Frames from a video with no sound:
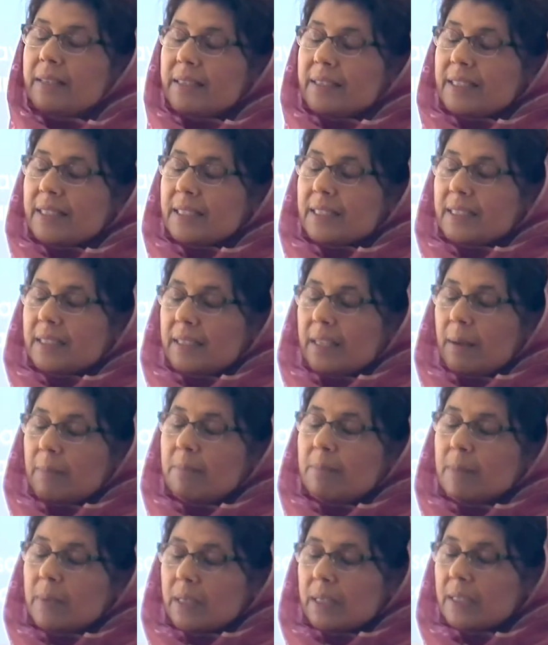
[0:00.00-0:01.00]

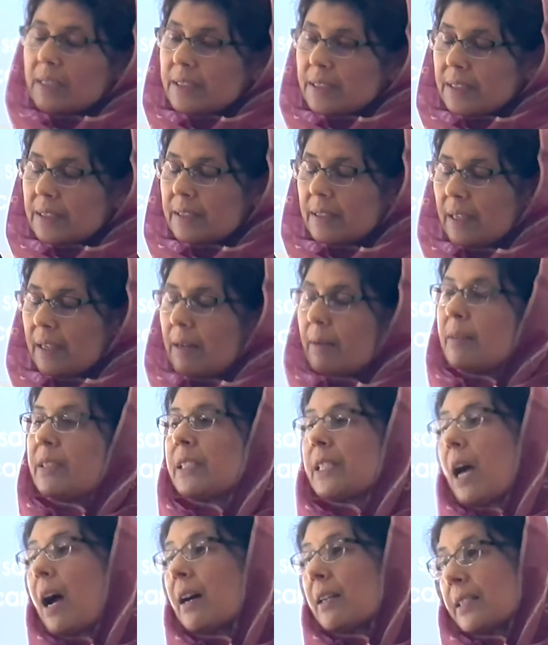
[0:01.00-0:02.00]
submerge
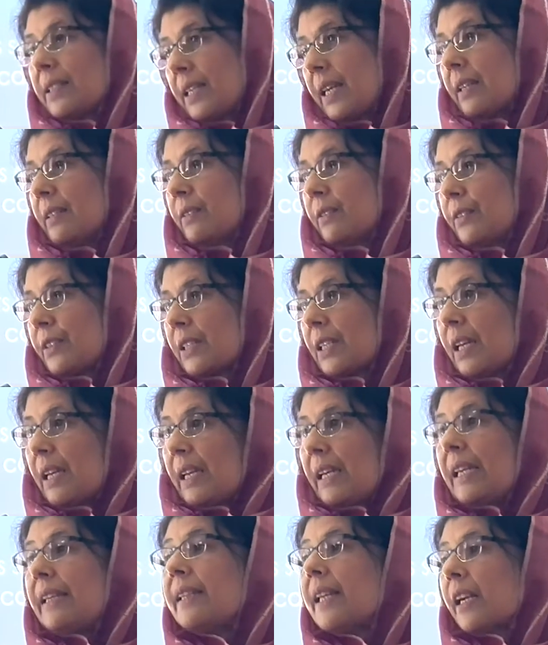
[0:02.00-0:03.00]
ourselves
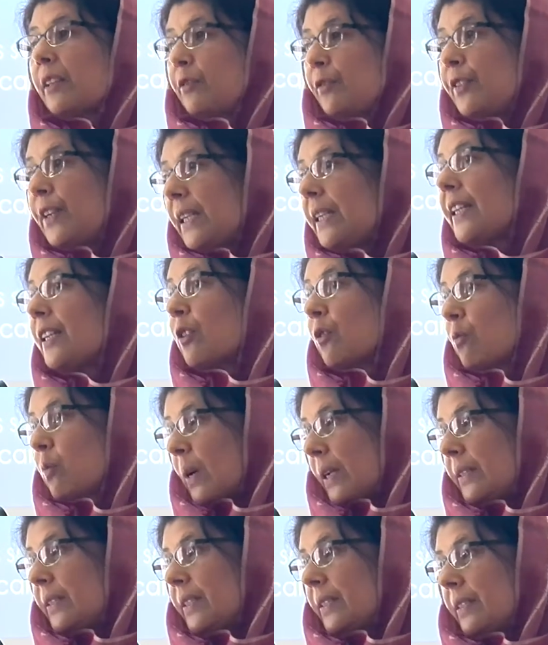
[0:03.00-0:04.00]
in that feeling of
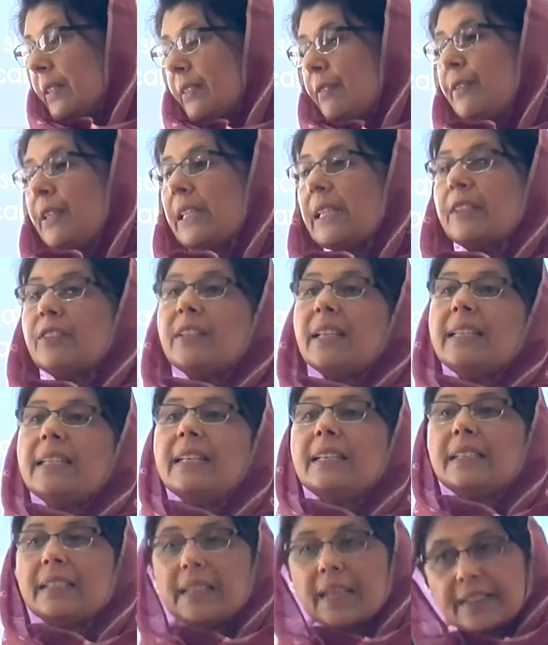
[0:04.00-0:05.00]
wonder, if we can
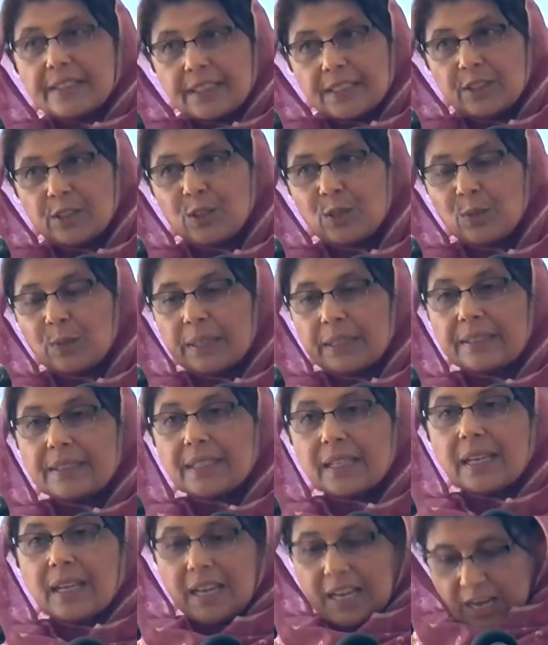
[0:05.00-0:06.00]
really get into it,
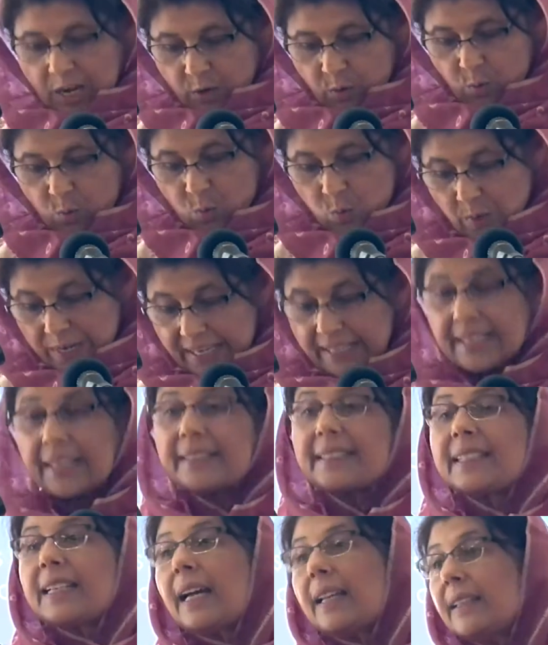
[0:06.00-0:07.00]
we
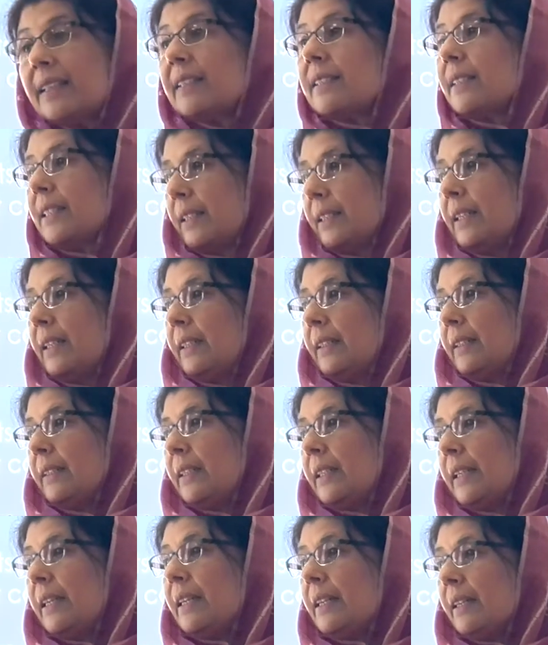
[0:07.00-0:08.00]
get colored in
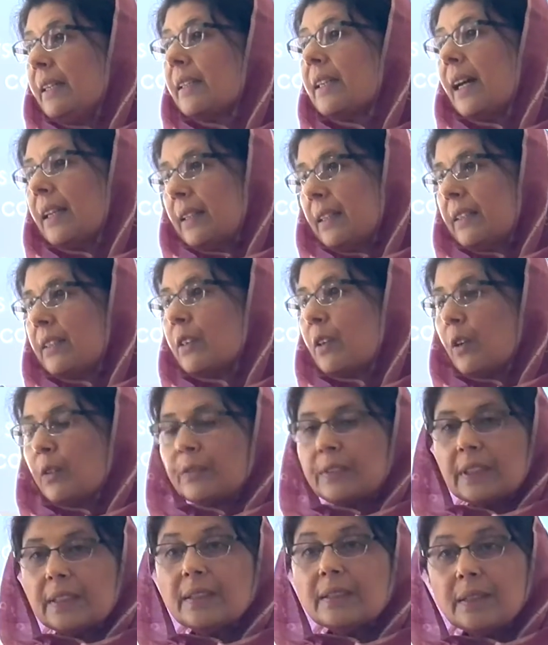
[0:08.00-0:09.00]
the color of
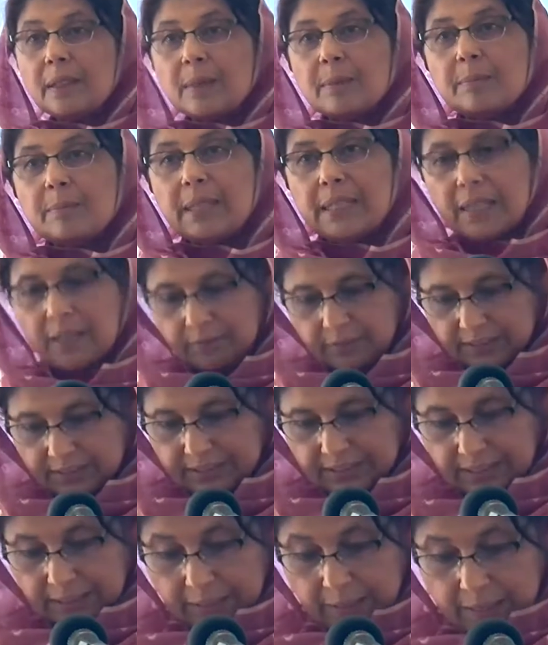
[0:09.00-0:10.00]
the
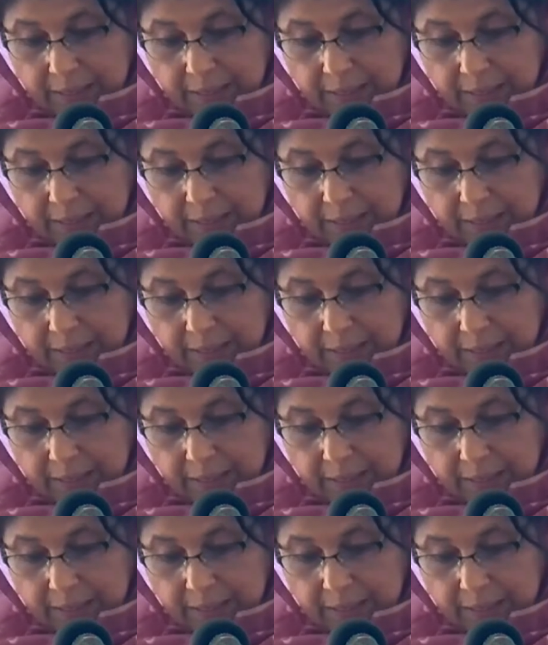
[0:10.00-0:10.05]
beloved.